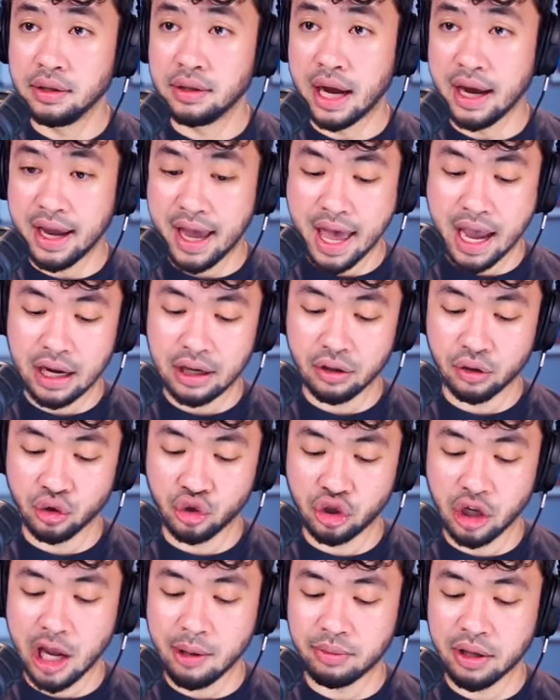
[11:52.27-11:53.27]
diagonal
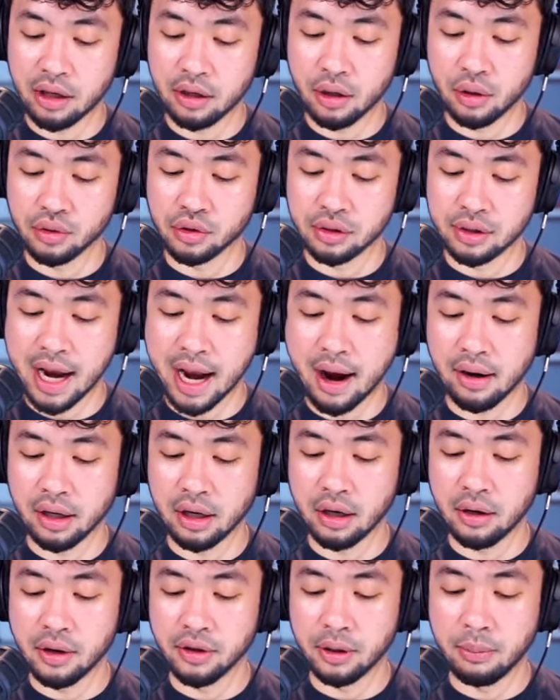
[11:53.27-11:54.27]
shape that goes down
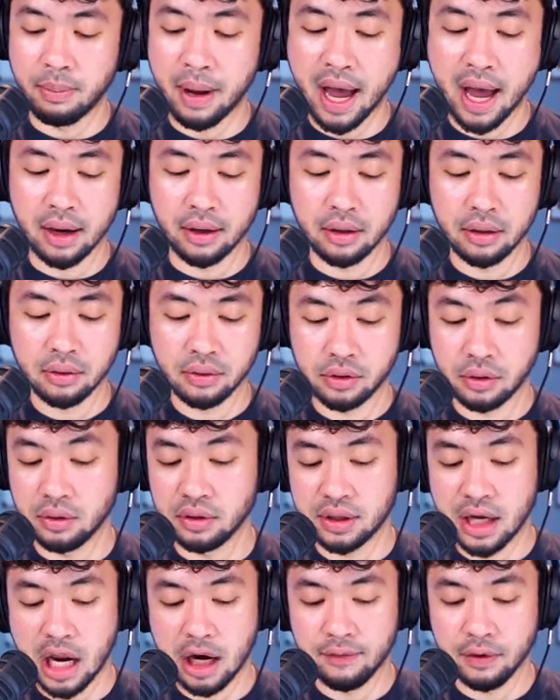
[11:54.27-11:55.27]
here on the back. So
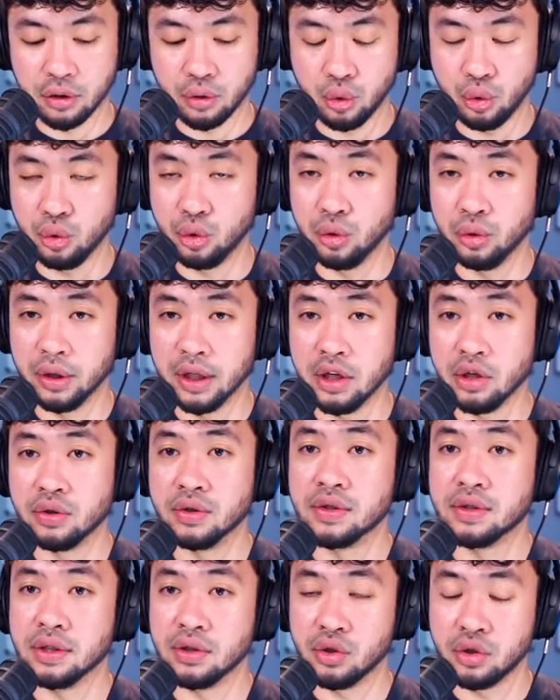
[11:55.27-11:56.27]
it's kind of a cool,
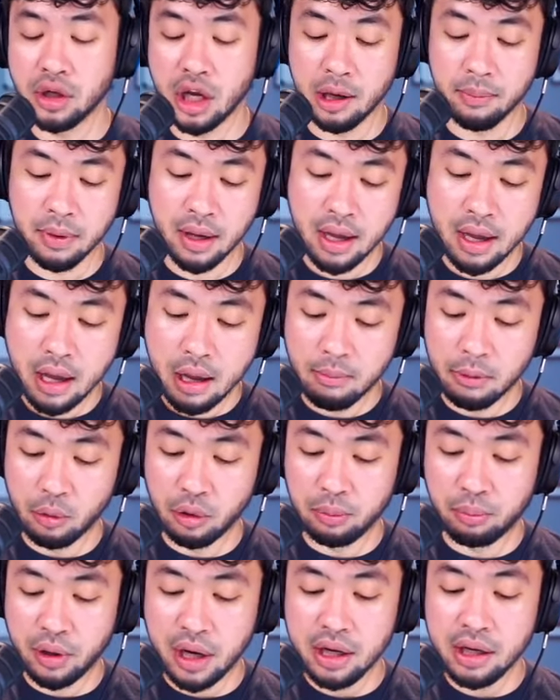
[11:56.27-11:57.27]
interesting shape. But
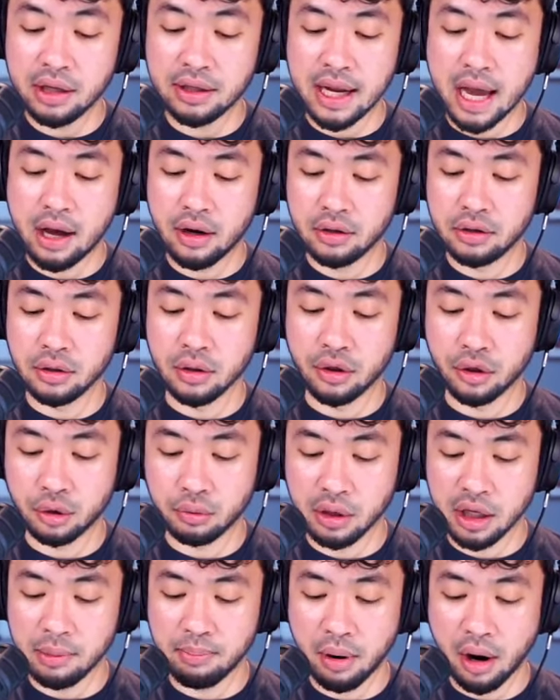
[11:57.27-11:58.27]
we'll break it down into
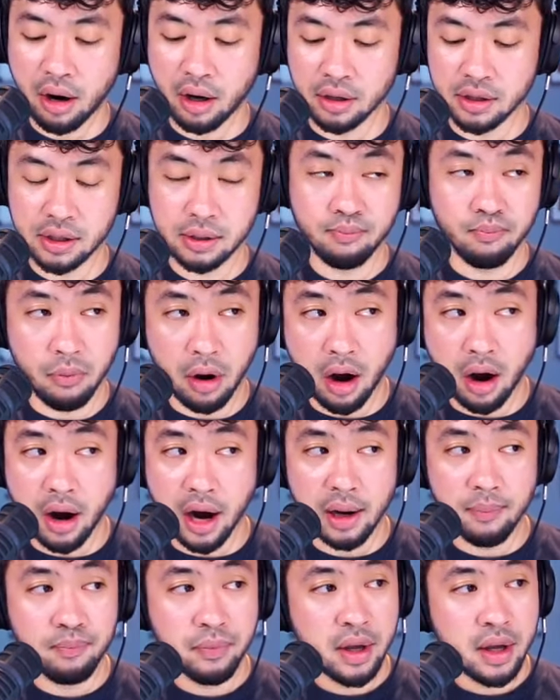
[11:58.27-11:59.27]
3 parts. All
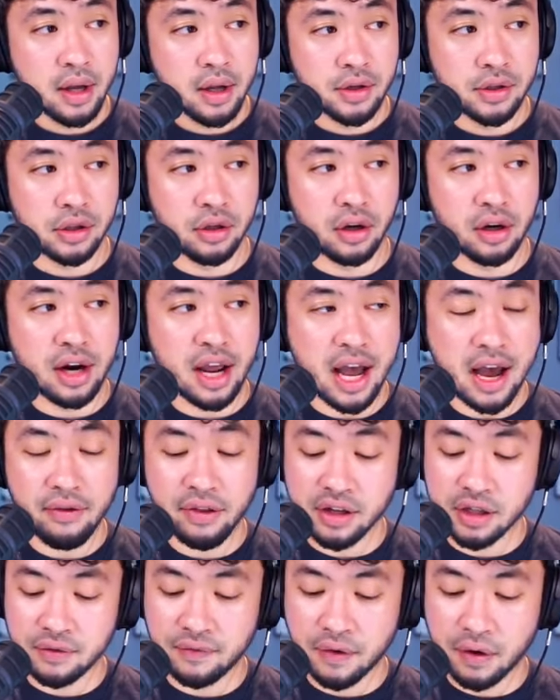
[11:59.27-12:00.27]
right, so you're going to
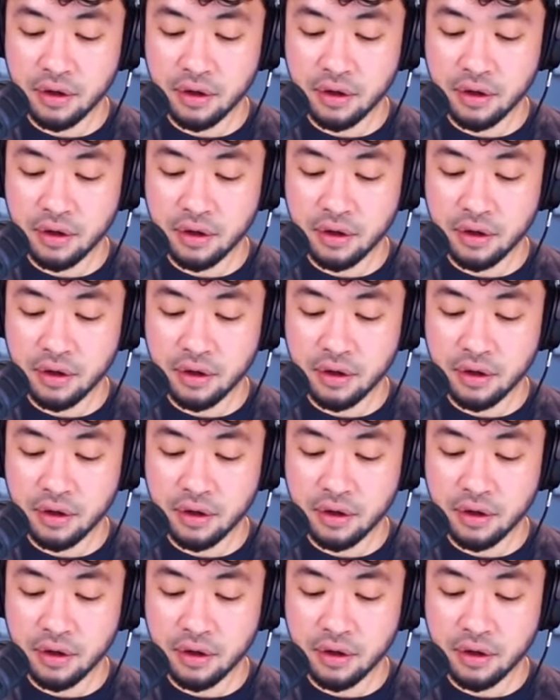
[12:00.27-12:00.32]
have this